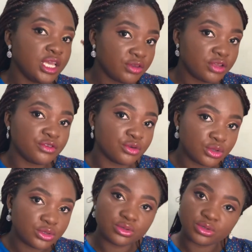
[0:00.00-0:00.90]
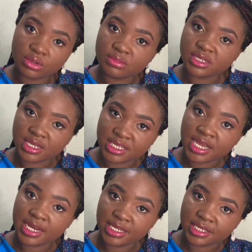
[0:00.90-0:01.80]
even if you're going to do something that is
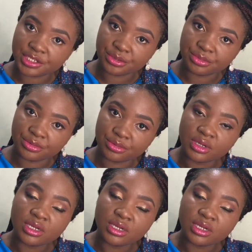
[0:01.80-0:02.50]
highly searchable,